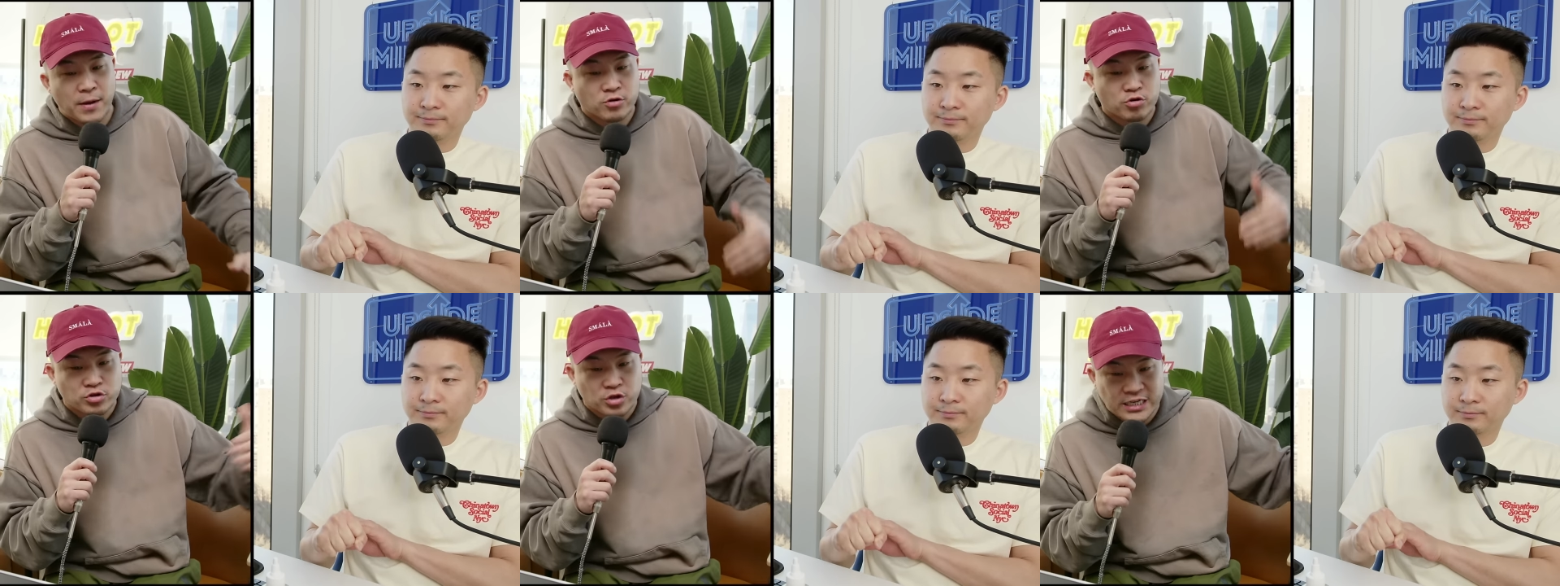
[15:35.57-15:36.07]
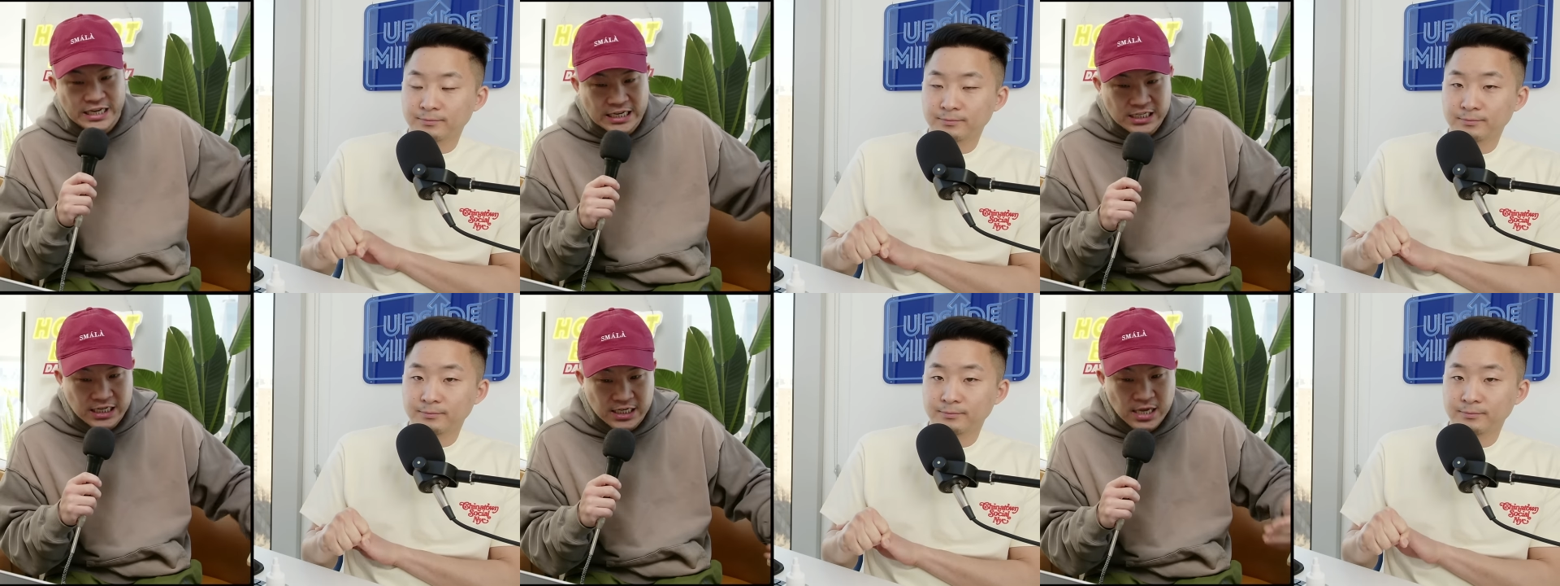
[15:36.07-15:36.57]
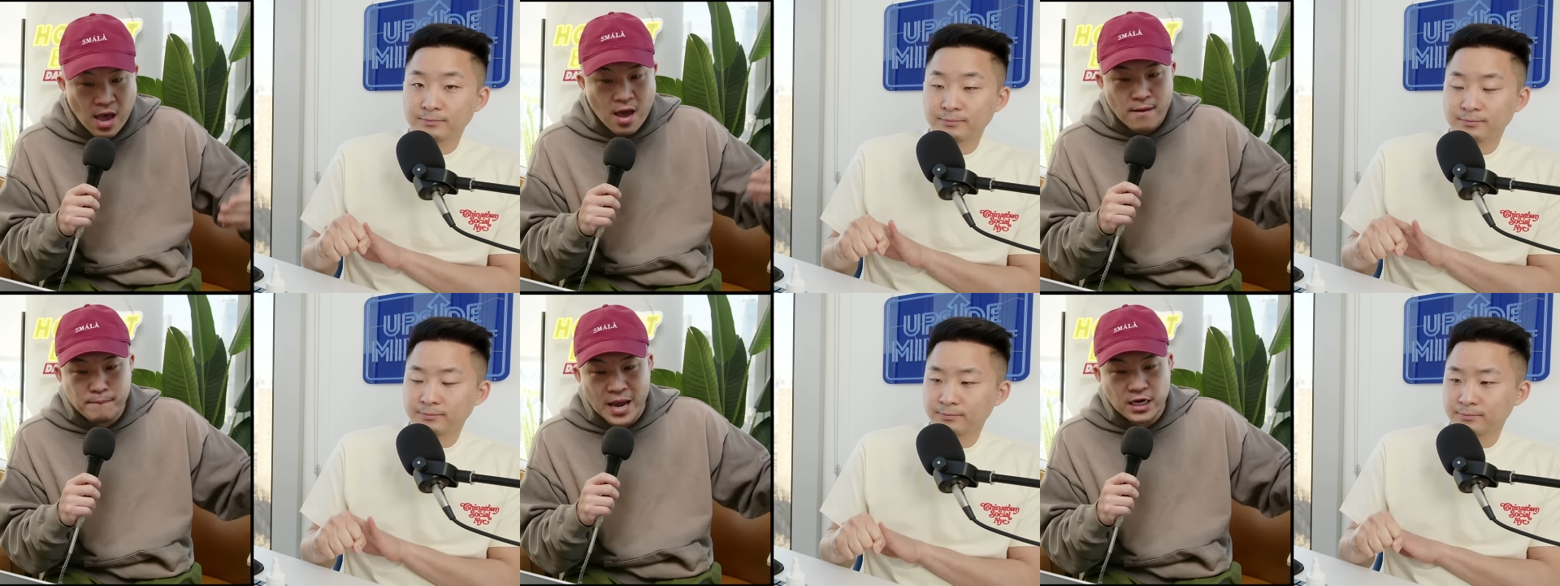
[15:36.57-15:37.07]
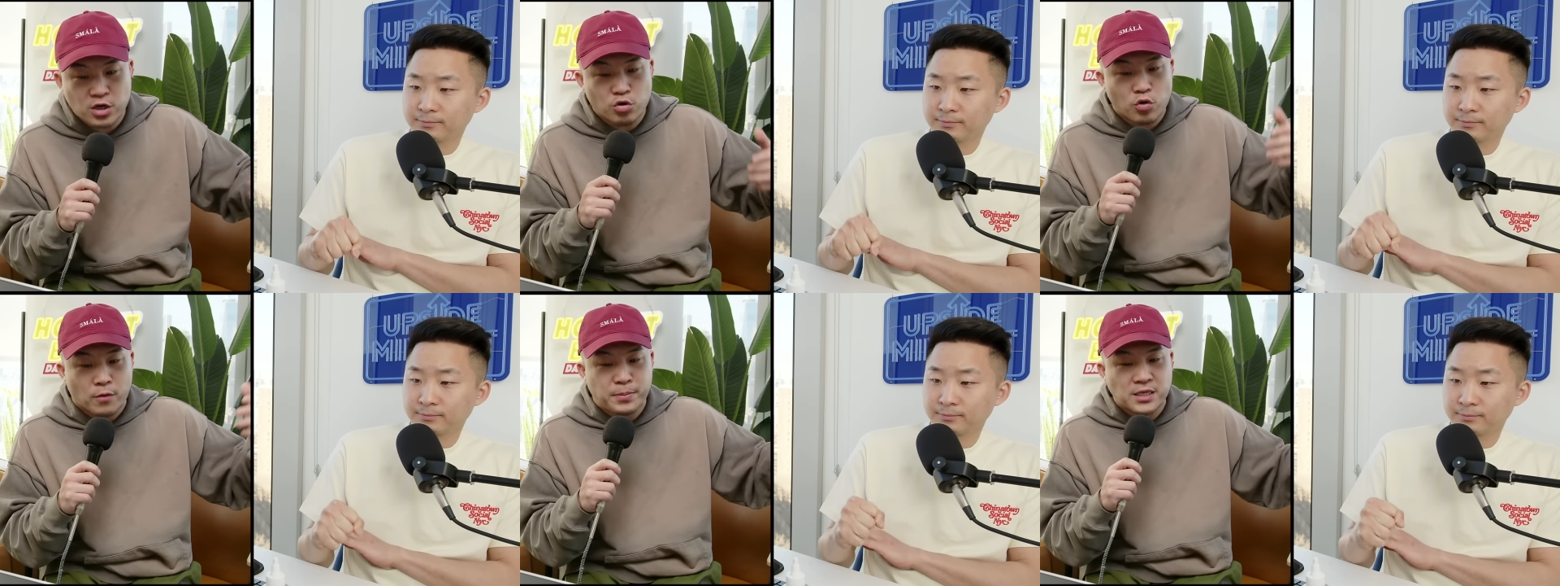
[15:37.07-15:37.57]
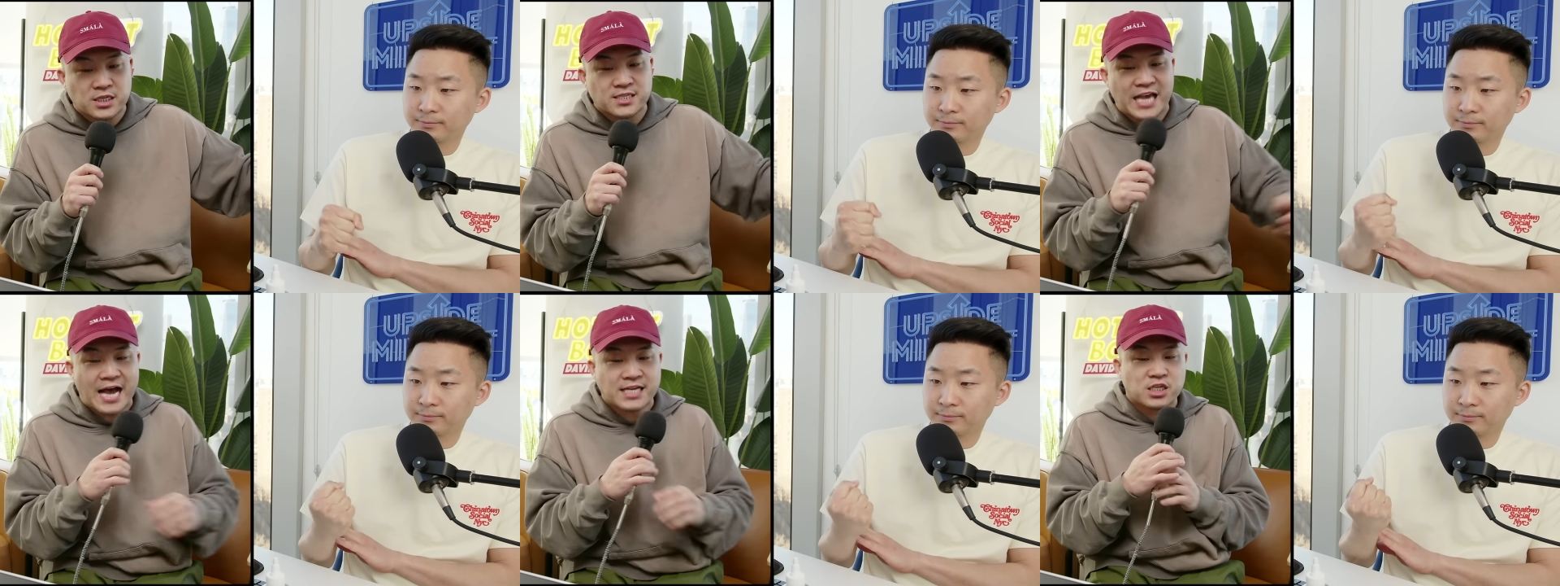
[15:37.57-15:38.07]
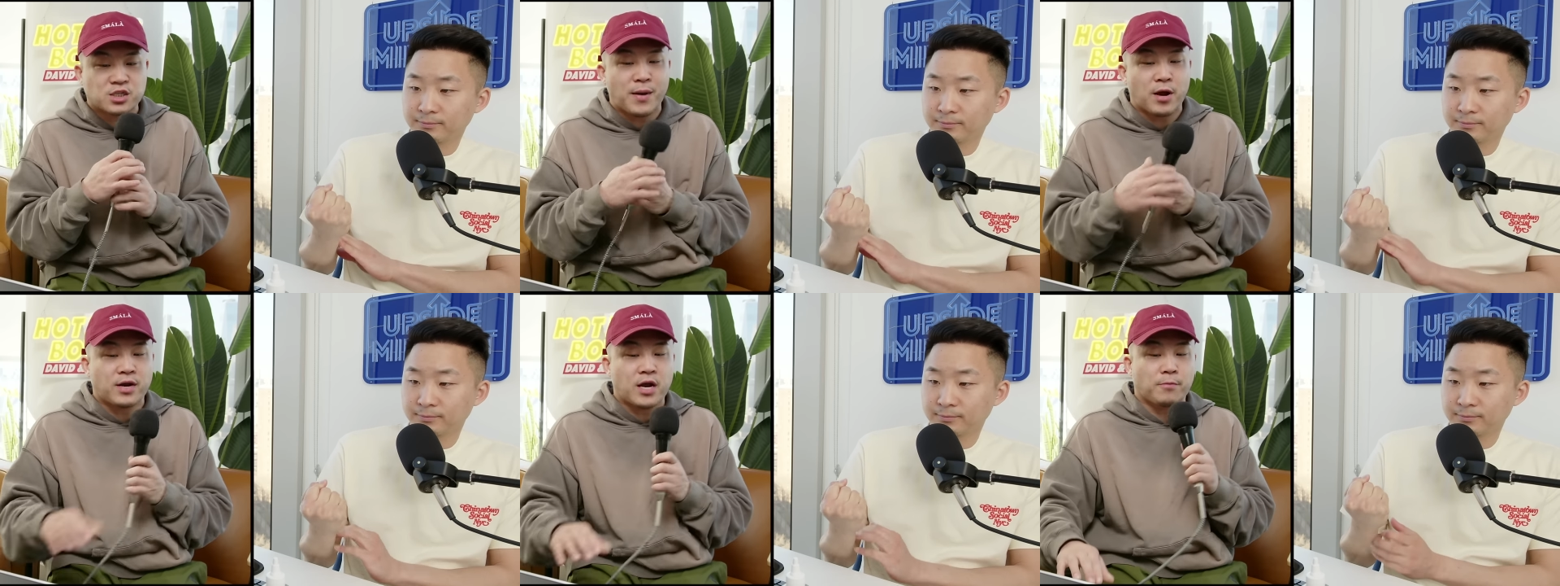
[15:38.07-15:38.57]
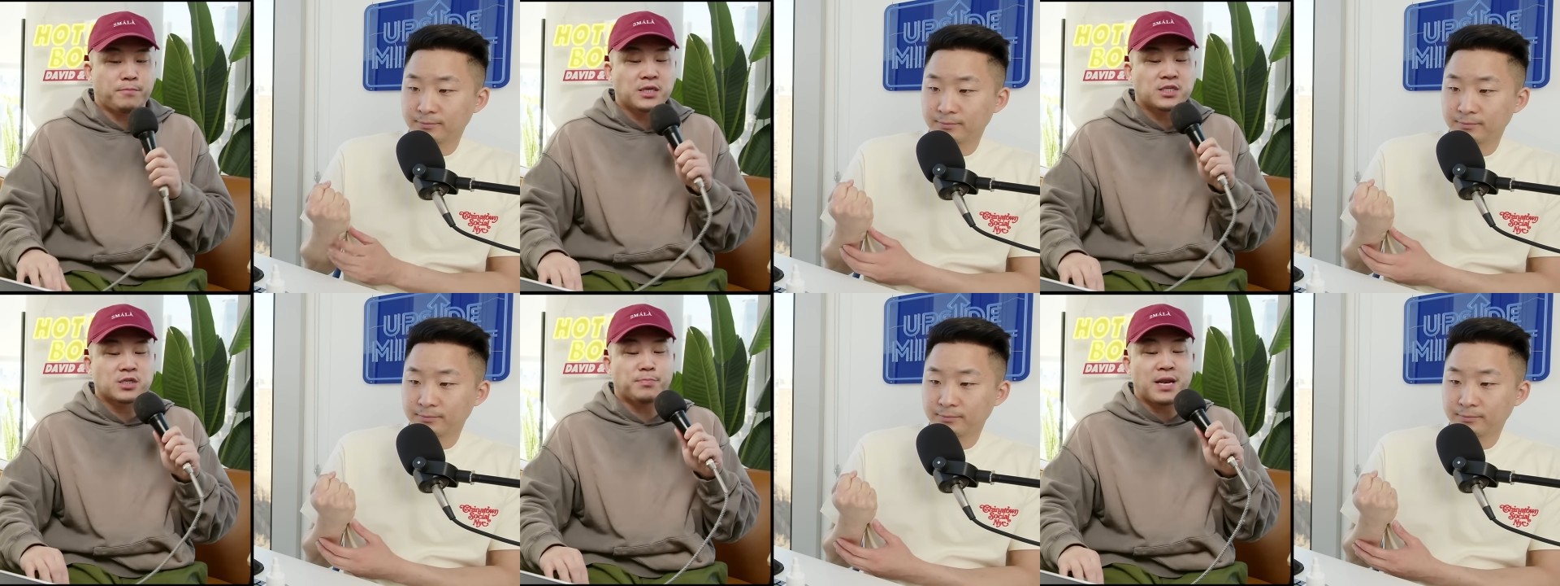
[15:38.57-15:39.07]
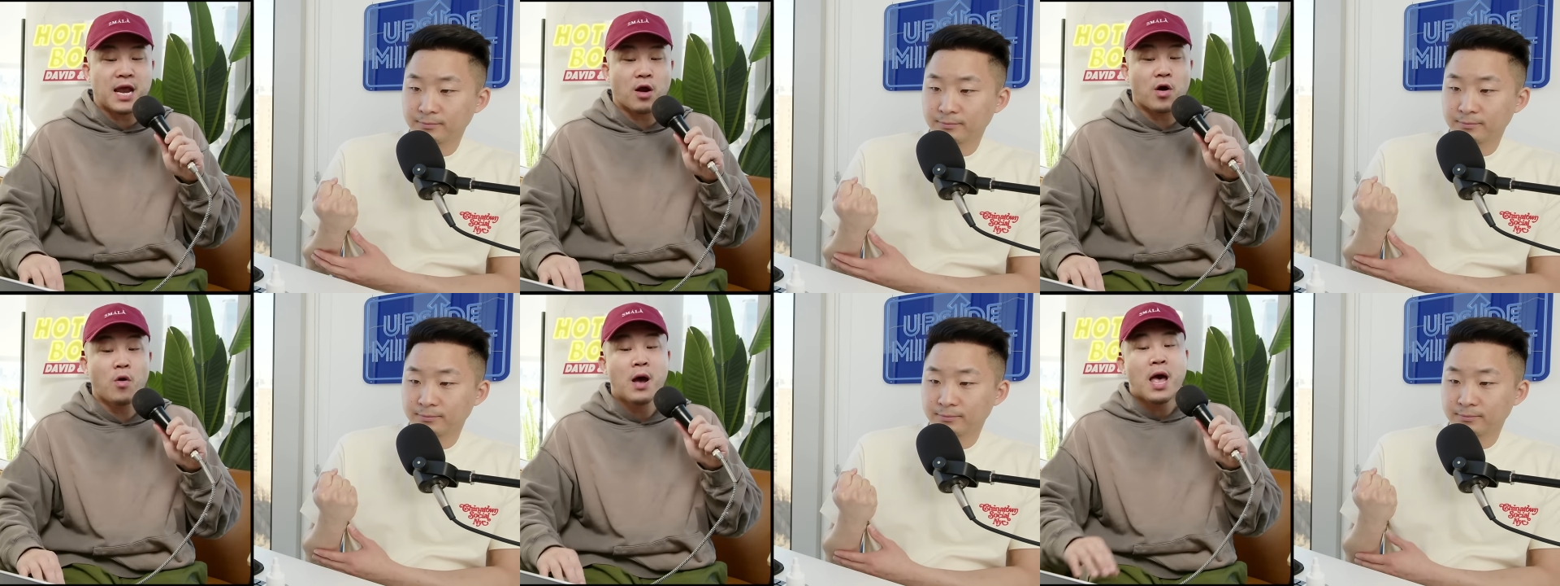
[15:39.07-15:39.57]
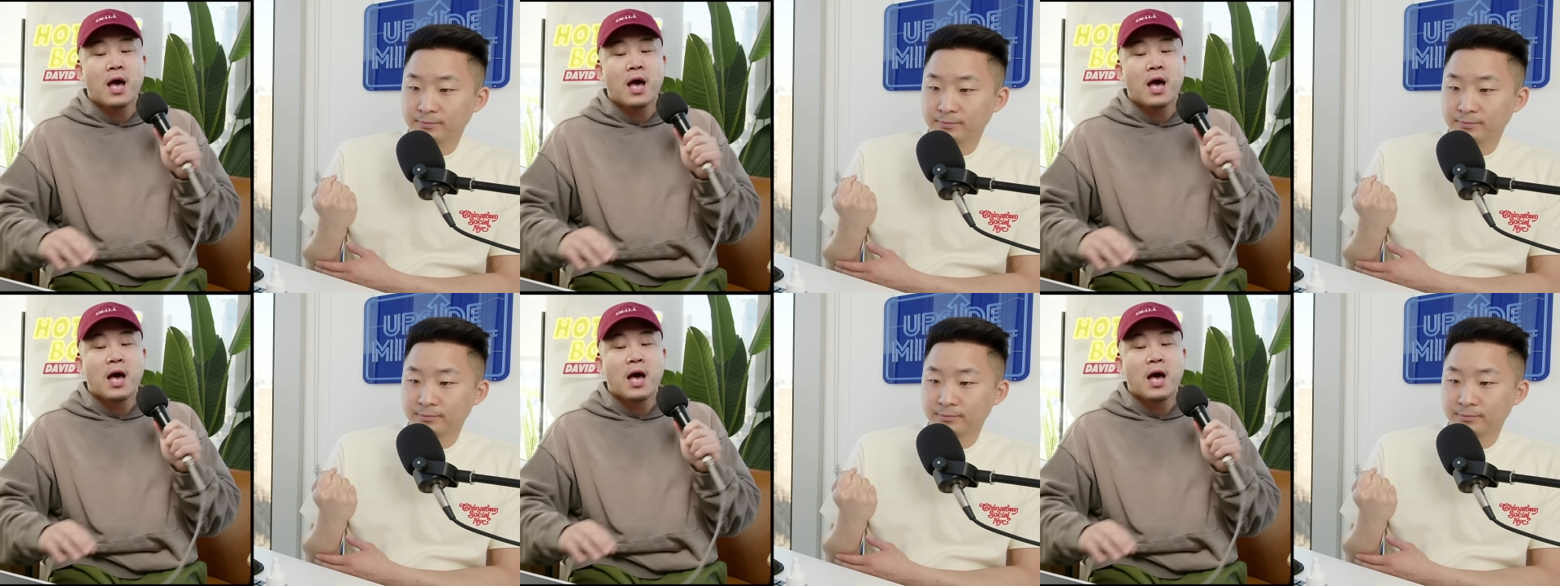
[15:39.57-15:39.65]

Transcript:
Speaker 1: Andrew Tradita's, Made in New York Pizza, Zazzy's, Marinara Pizza's, Monero.